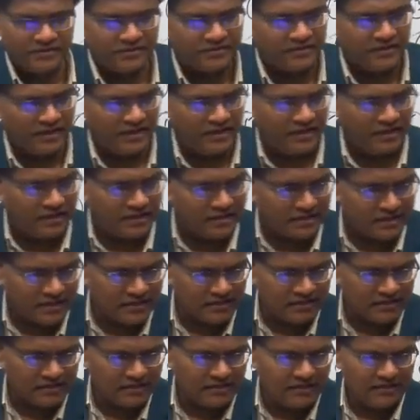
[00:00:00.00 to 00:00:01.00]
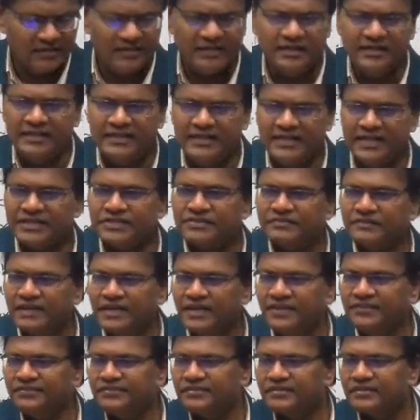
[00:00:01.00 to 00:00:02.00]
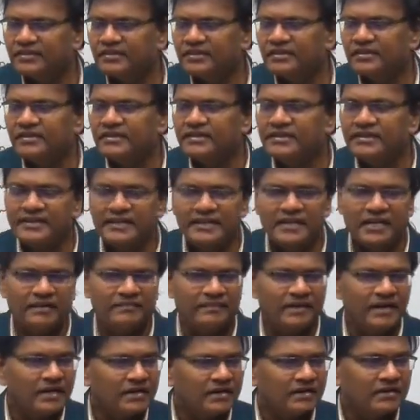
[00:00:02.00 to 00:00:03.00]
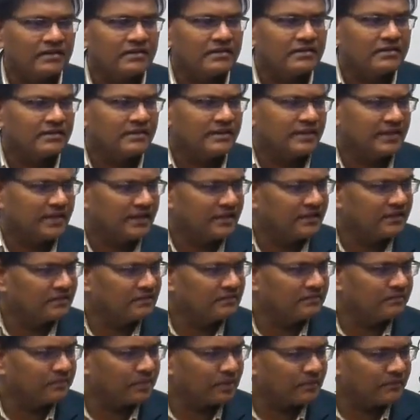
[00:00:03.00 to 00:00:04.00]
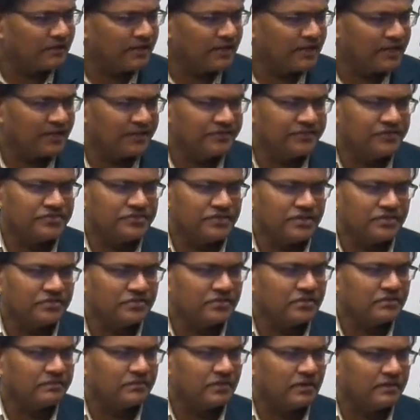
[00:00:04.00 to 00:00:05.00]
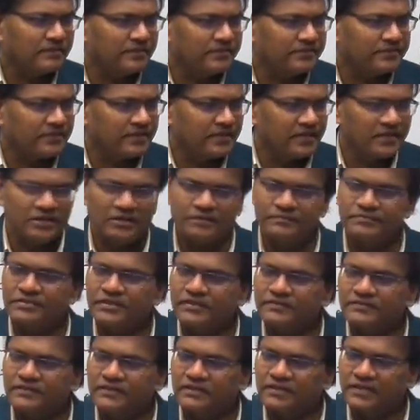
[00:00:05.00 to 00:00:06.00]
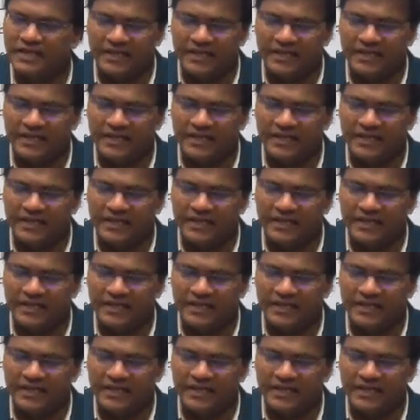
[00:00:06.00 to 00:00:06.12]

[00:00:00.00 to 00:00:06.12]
This is another thing. Next one is government providing assistance to the farmers in terms